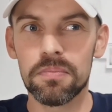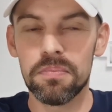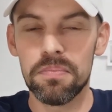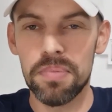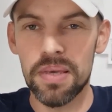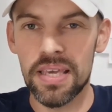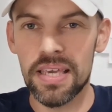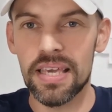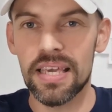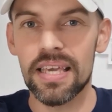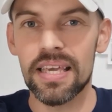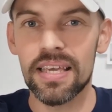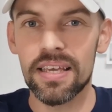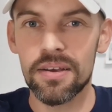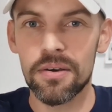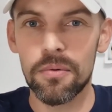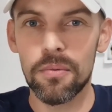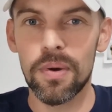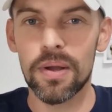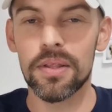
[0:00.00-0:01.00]
be
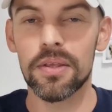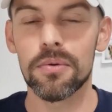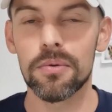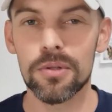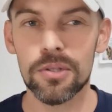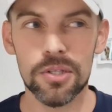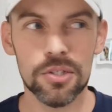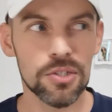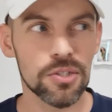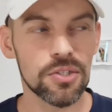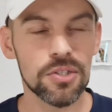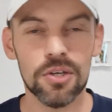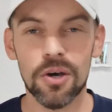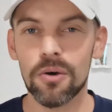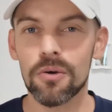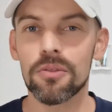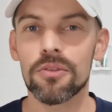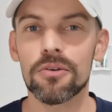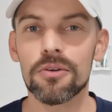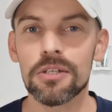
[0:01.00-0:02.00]
when you will just
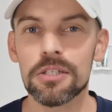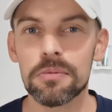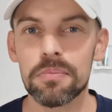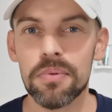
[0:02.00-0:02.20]
go through this